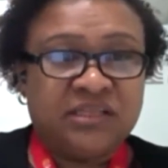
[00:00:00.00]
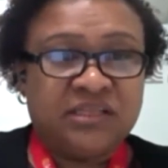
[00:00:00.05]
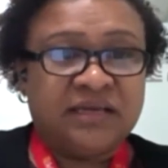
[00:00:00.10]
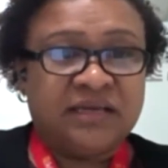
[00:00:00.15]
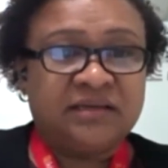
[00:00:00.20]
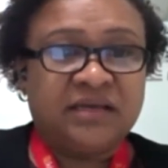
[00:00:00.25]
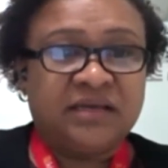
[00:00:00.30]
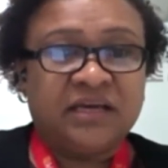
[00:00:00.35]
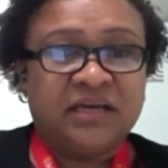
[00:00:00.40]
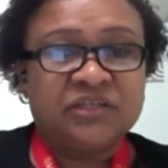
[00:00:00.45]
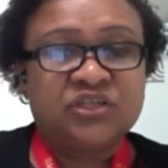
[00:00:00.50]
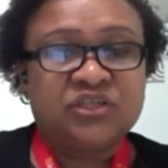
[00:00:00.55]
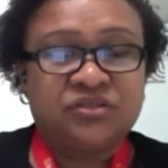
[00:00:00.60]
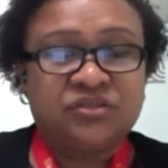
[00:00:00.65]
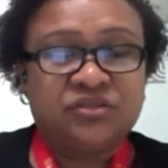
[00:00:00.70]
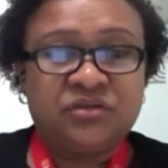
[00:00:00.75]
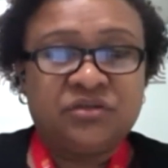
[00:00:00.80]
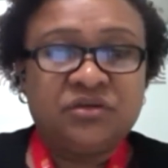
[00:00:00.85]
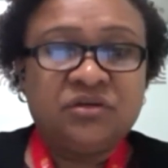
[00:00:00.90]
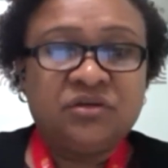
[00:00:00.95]
that
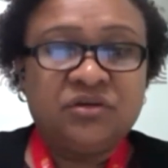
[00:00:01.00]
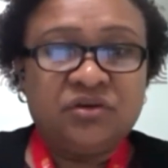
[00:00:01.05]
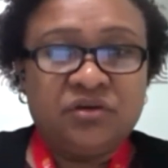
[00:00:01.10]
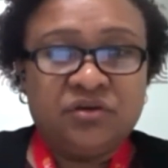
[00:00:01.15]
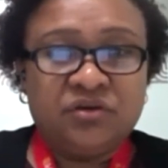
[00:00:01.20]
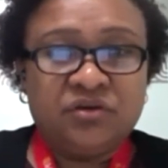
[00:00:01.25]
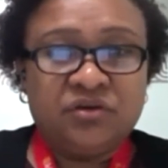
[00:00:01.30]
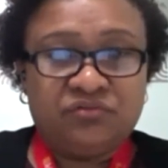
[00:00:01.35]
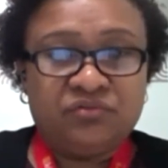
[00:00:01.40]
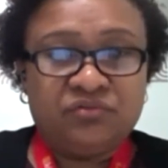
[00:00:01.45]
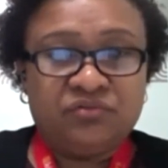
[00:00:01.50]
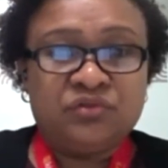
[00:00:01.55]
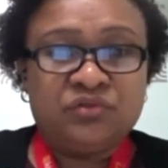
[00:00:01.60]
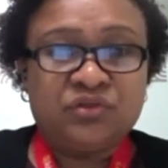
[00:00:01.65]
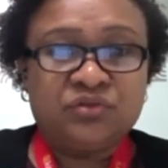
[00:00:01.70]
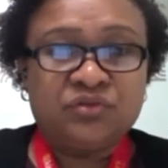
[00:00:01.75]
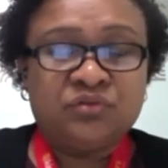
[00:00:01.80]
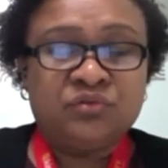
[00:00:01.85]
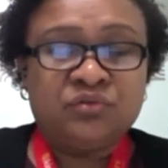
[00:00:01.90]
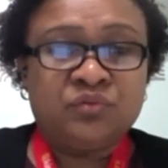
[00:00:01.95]
cash through
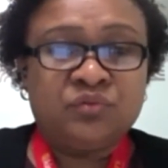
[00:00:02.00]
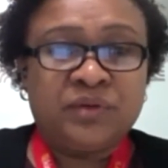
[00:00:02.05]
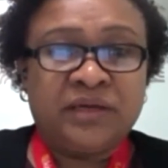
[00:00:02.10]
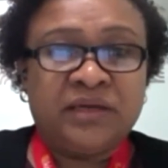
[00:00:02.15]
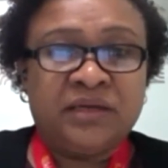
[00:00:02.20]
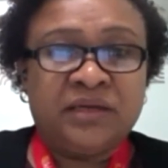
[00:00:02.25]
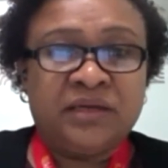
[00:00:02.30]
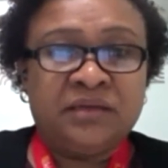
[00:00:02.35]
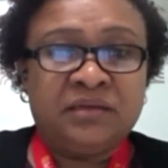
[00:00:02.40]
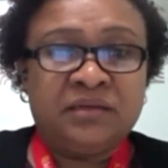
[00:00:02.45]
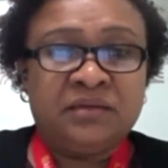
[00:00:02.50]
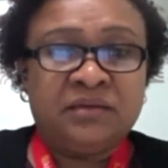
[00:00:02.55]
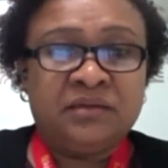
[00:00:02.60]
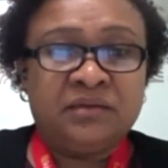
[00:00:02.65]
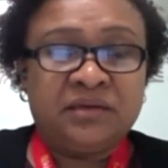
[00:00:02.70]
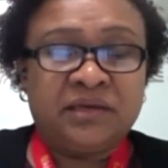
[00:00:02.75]
to a